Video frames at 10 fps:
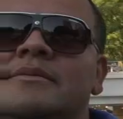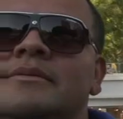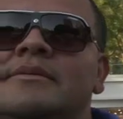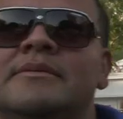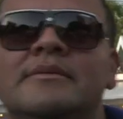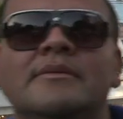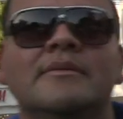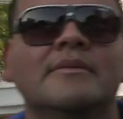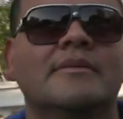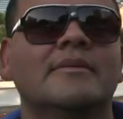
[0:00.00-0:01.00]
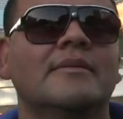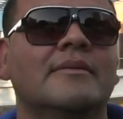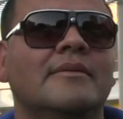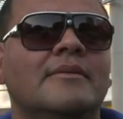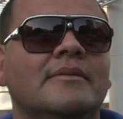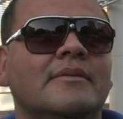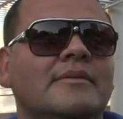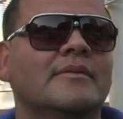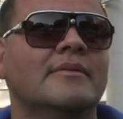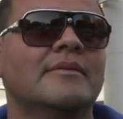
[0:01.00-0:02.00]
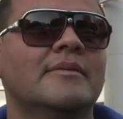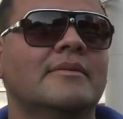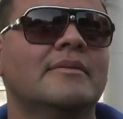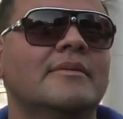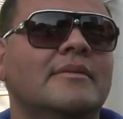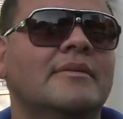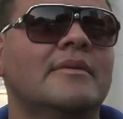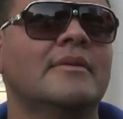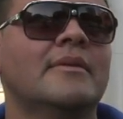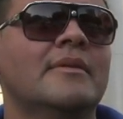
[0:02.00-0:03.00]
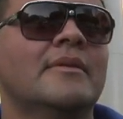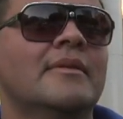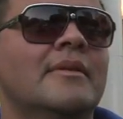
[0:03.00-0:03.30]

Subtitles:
No words are spoken by the person on screen.